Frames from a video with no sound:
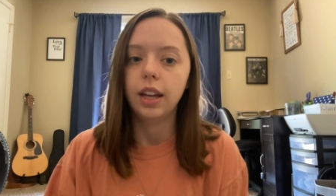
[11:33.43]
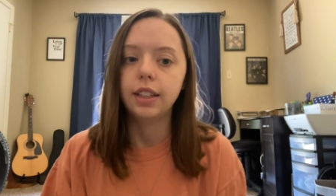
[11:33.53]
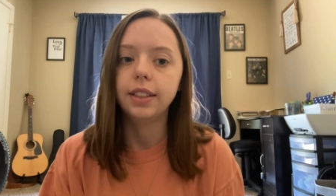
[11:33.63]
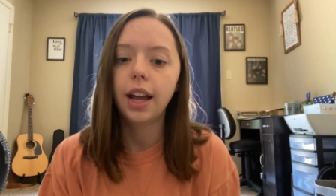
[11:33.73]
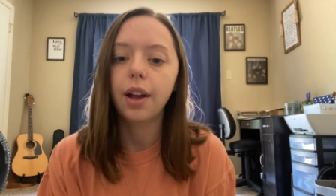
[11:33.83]

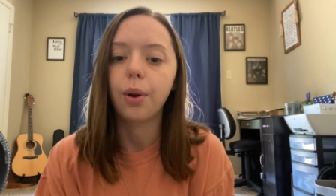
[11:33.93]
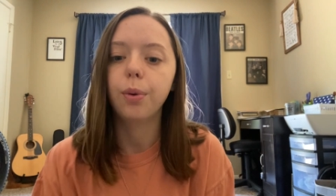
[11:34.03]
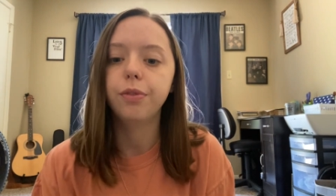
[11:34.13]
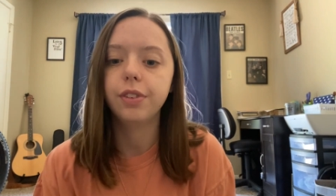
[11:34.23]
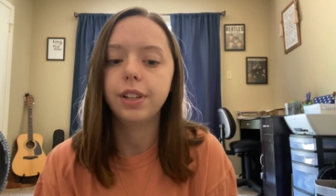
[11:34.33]
And yeah,
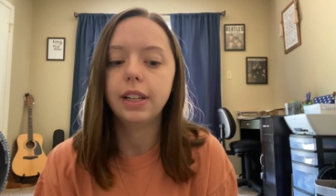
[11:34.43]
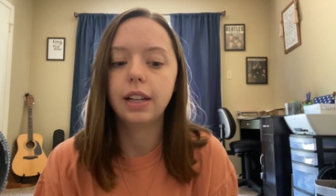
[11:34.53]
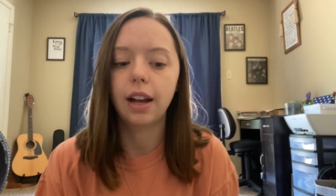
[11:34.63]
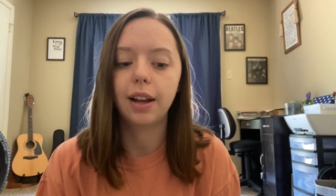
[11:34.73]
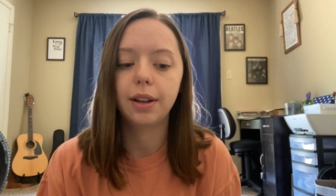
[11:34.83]
hopefully
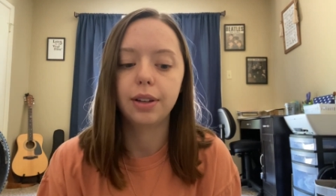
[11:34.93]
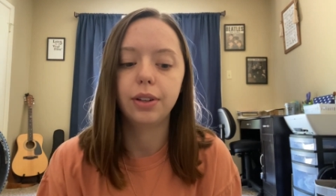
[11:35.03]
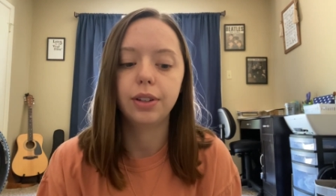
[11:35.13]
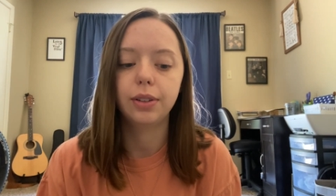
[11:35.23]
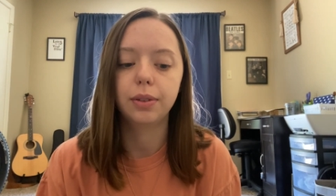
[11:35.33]

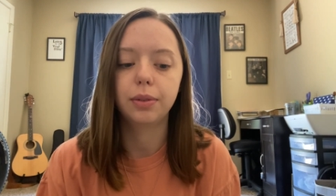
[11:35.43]
I